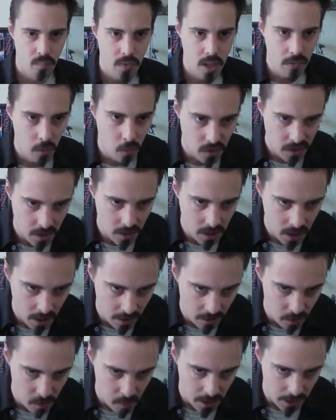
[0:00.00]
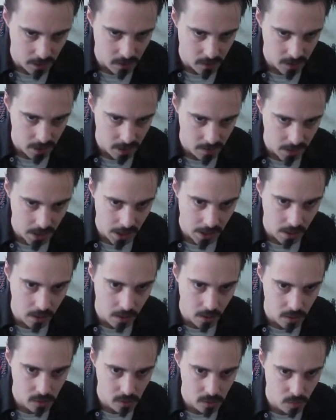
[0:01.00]
I've always loved Milotic. I think it
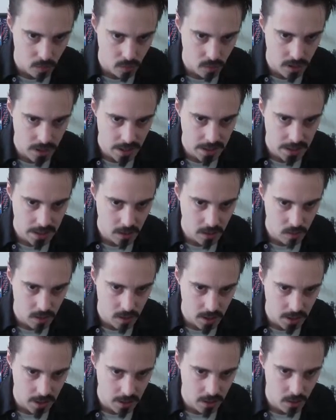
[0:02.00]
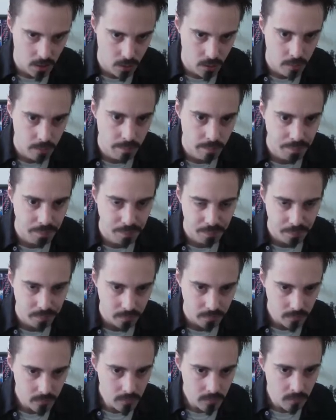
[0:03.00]
looks really, really cool.
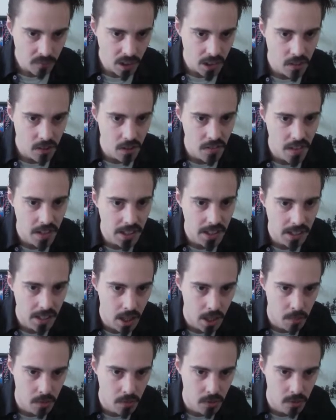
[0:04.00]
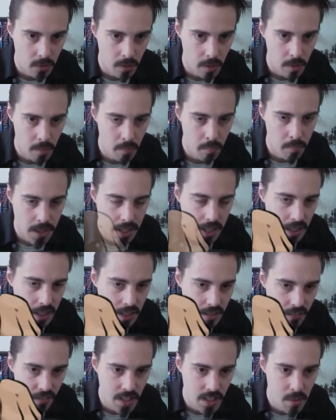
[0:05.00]
And to think it comes from a
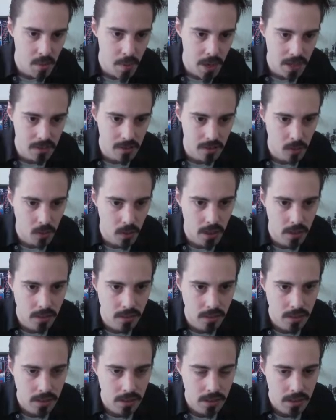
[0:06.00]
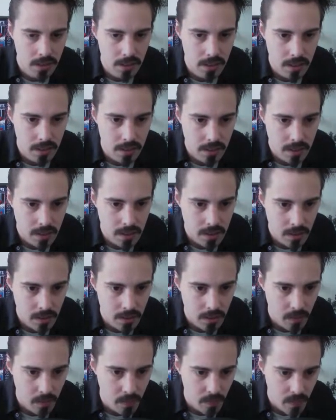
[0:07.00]
manky Feebas as well.
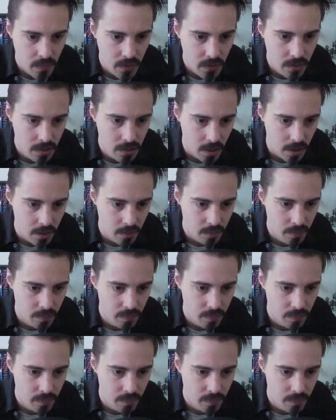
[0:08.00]
So,